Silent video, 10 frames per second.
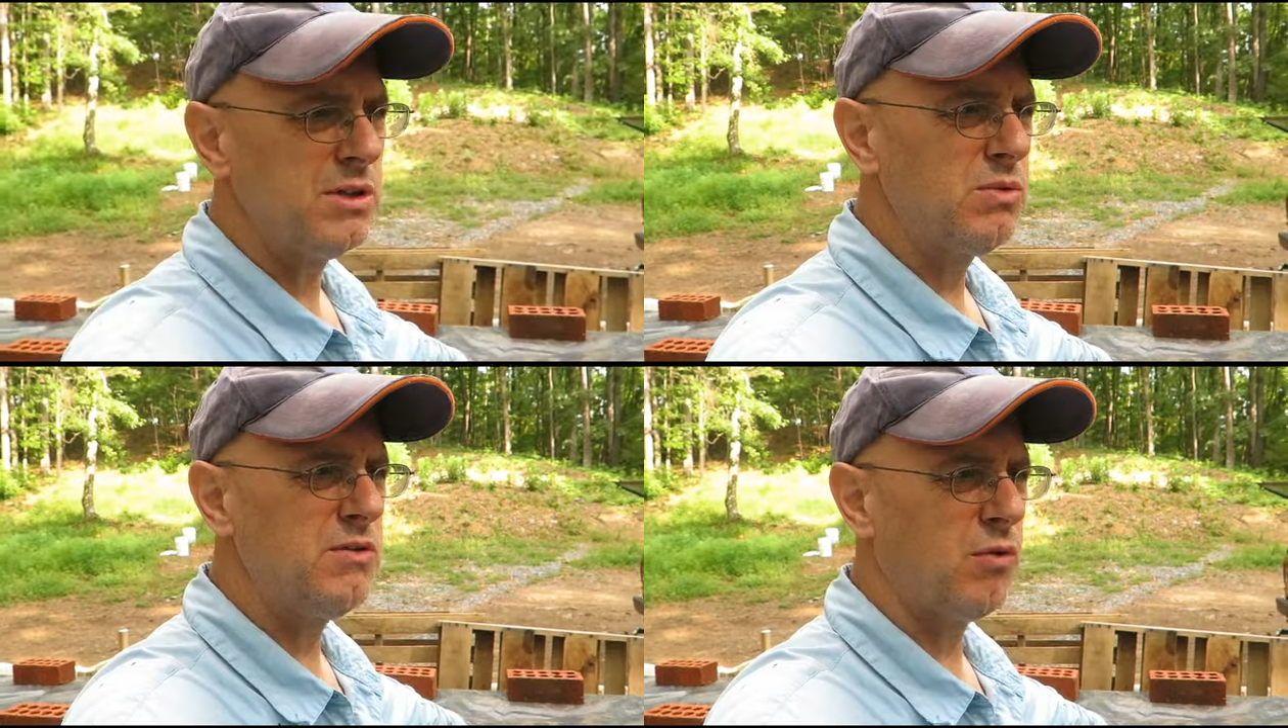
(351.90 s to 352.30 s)

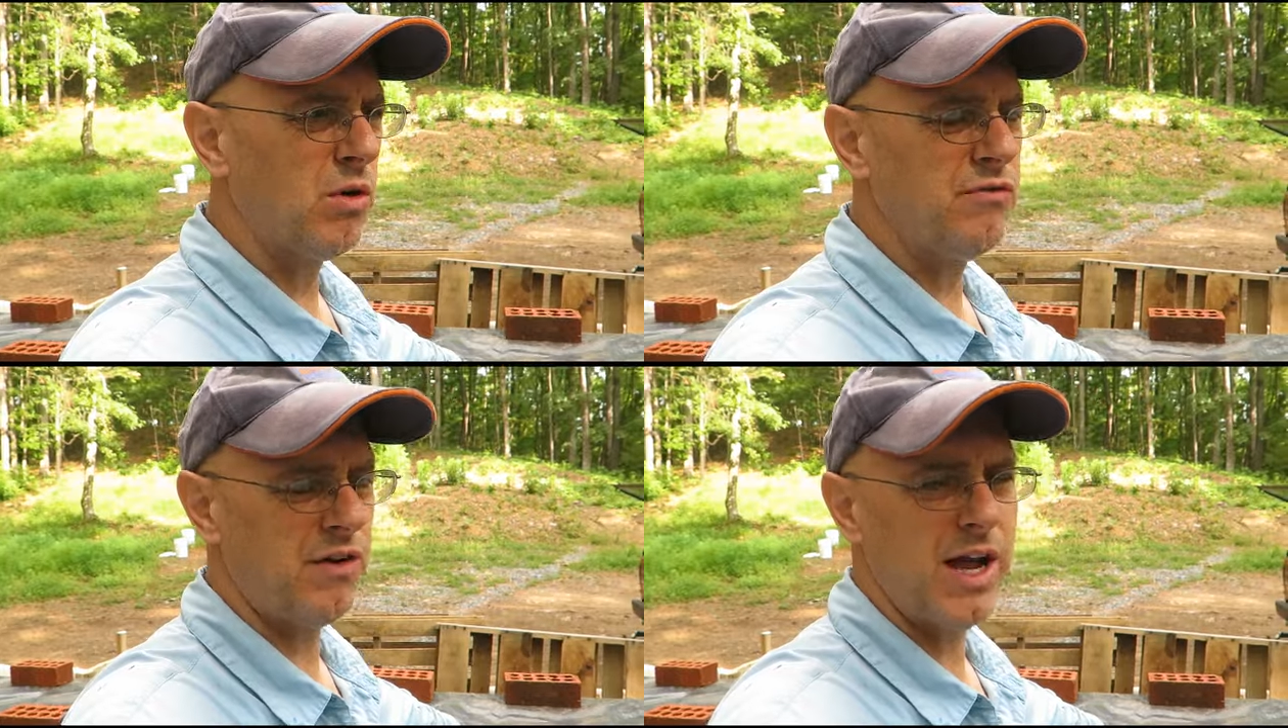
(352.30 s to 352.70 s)
between
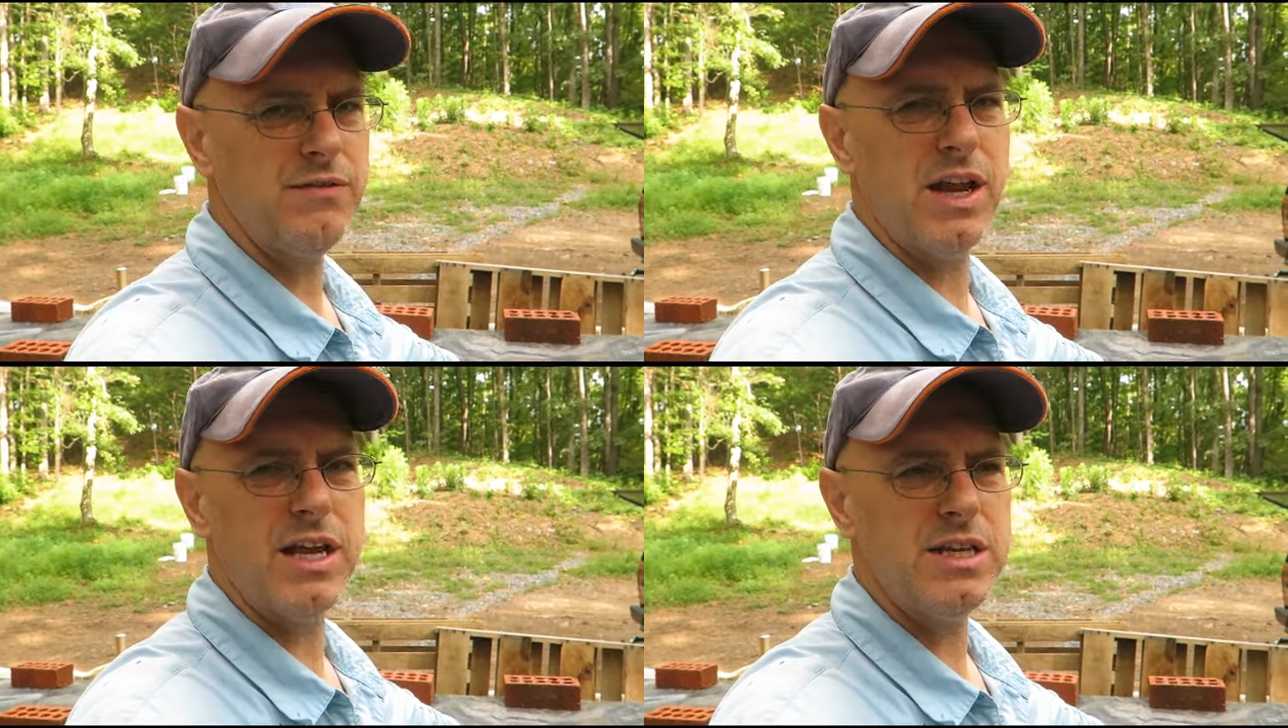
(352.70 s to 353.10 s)
4 and
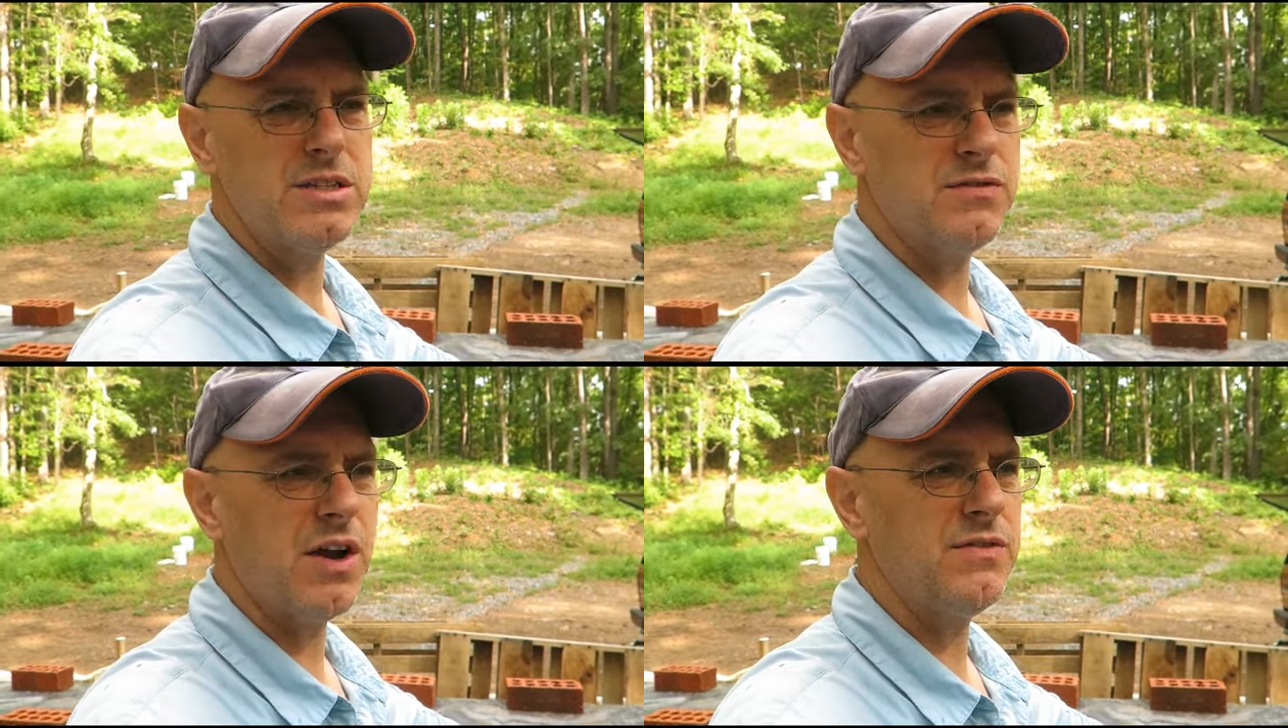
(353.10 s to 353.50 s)
5
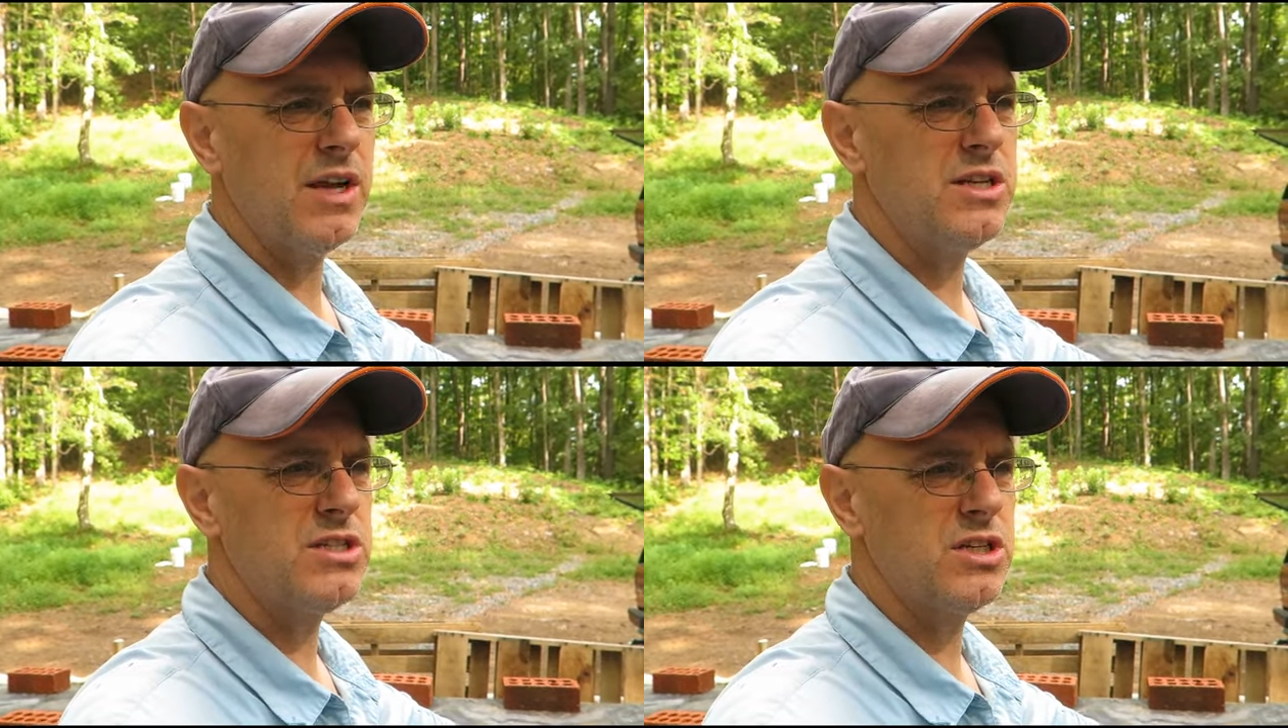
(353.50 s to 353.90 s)
days, 5
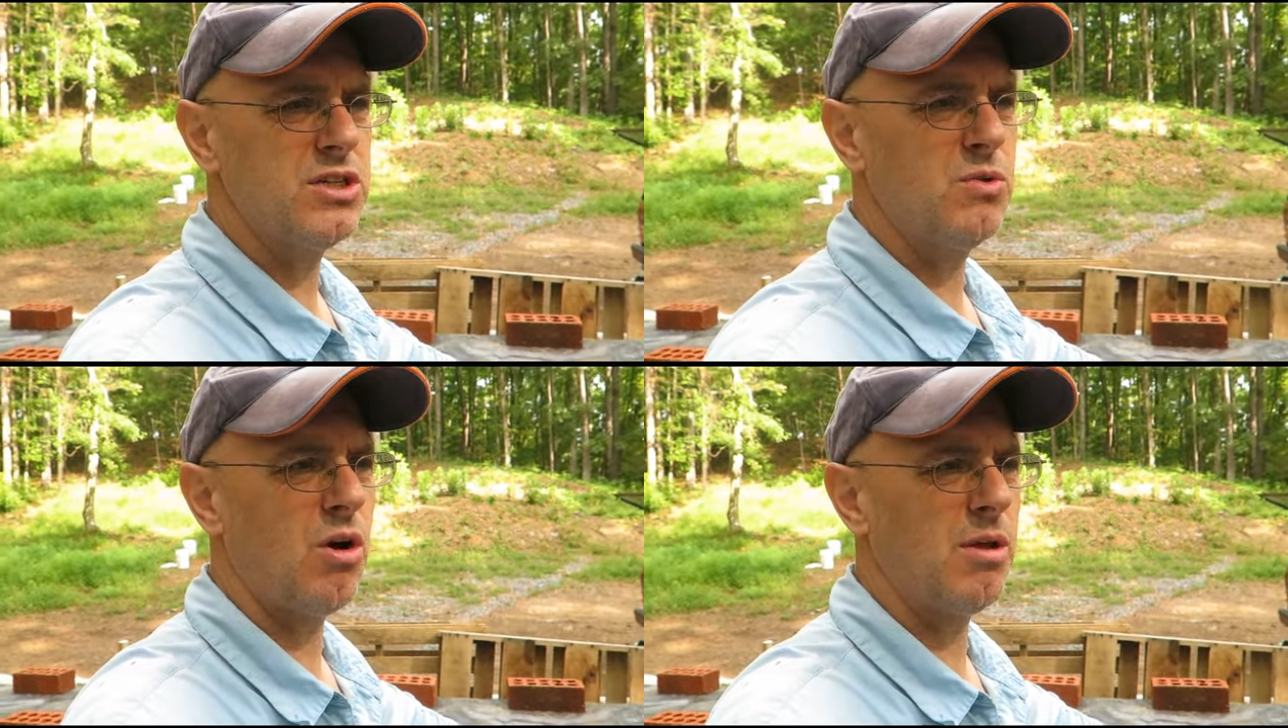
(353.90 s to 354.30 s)
days to
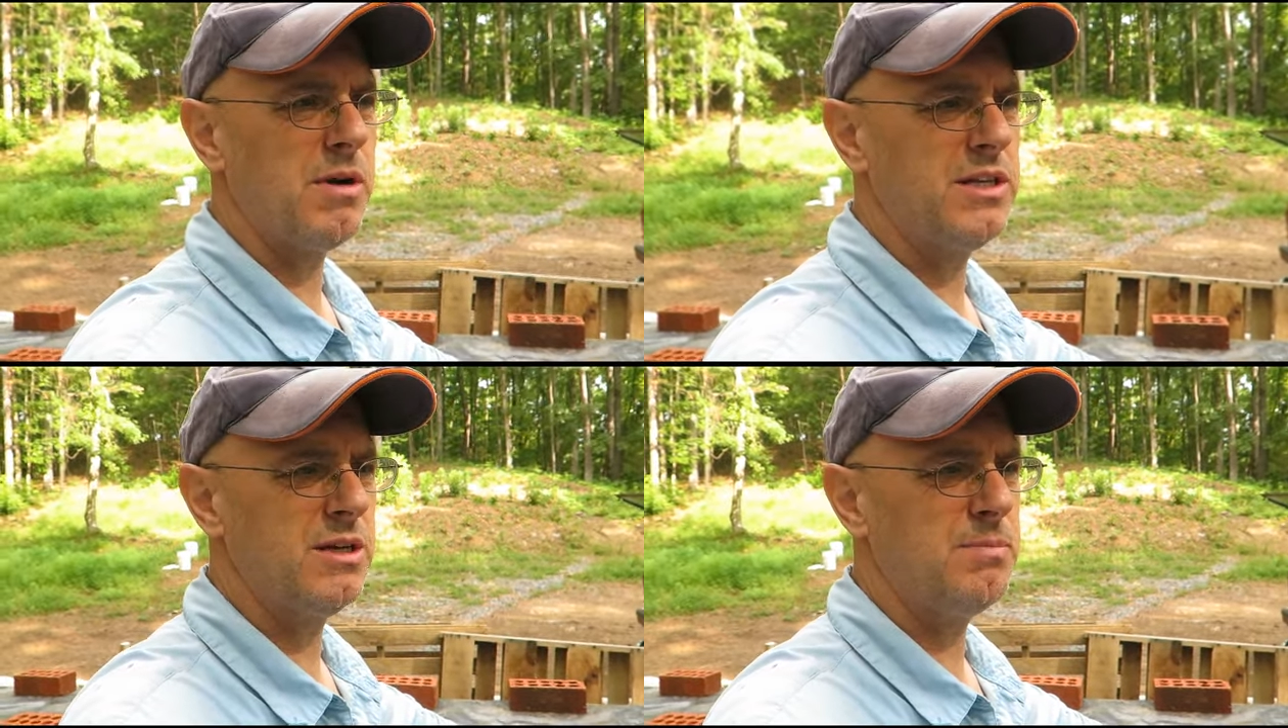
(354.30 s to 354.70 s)
do all of
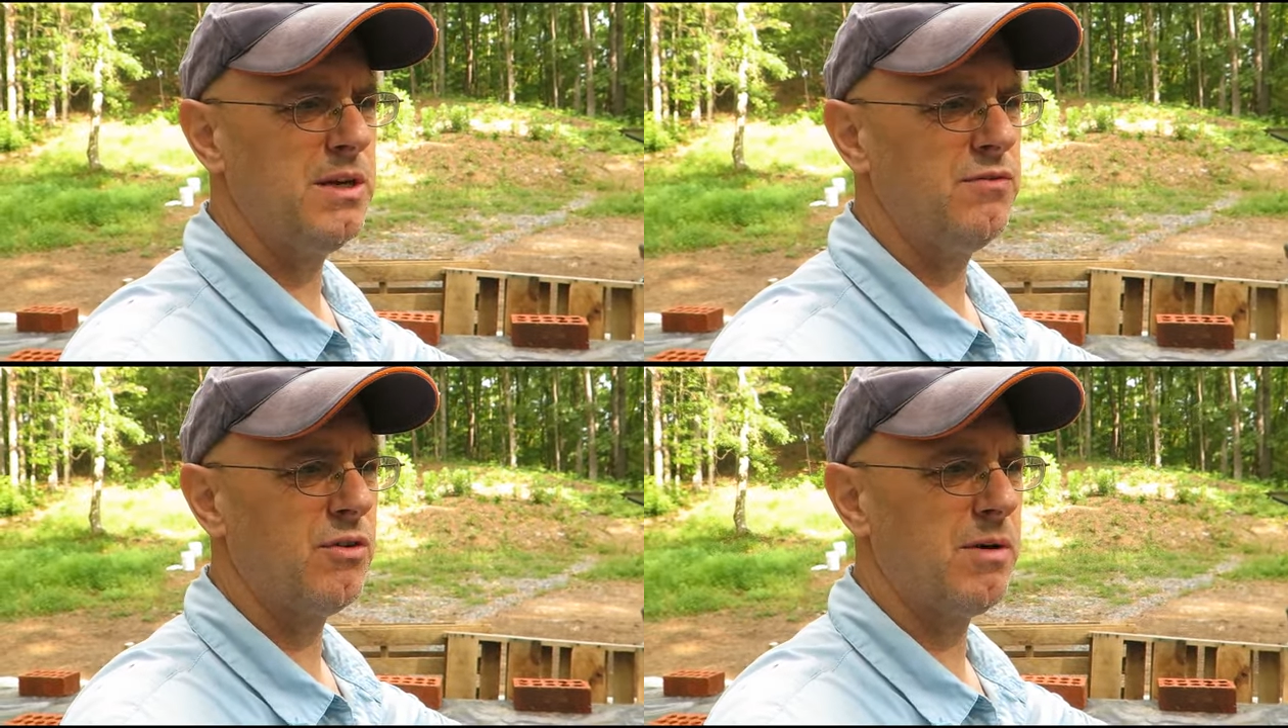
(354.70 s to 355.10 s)
my
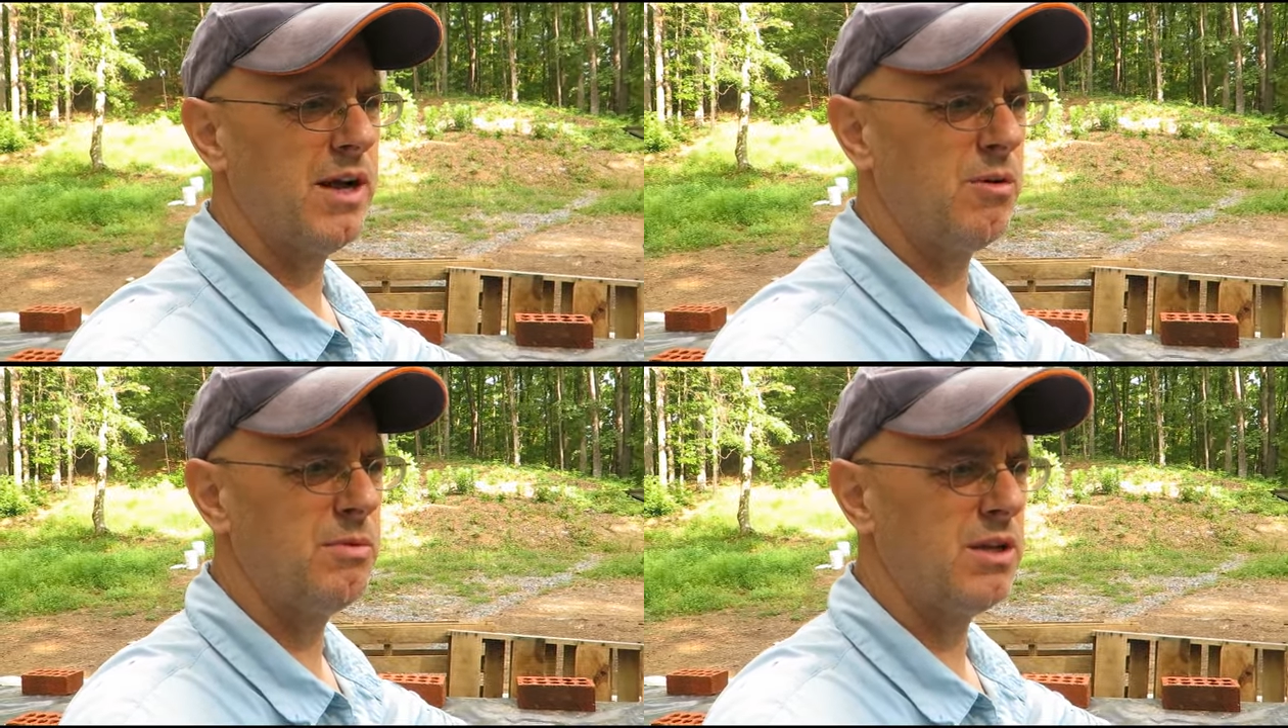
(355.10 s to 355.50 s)
dipping for
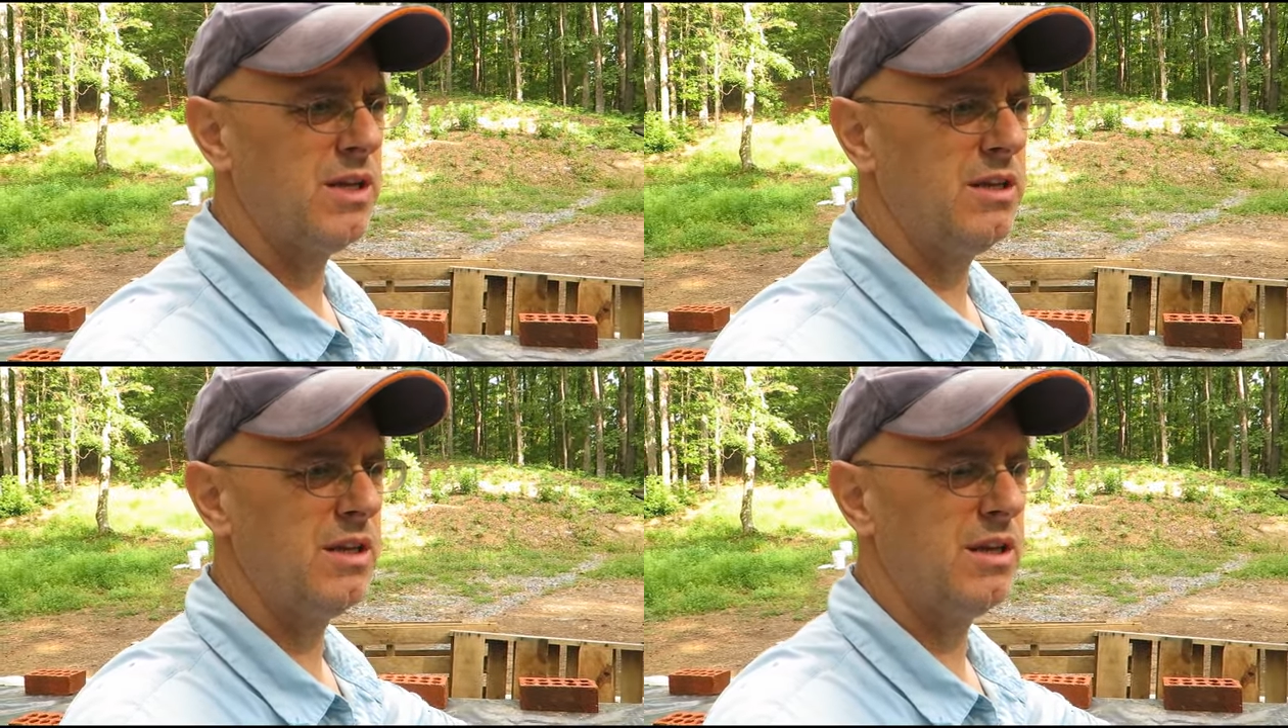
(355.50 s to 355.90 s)
my
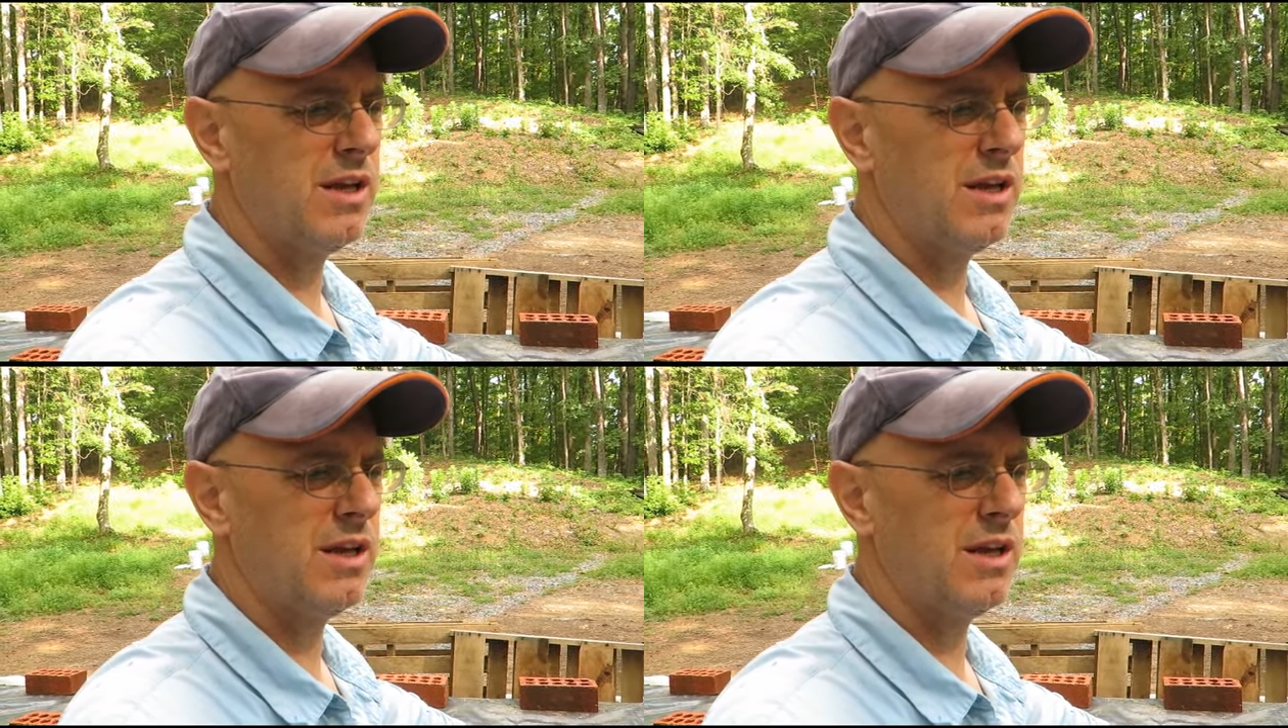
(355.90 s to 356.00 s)
outbuilding.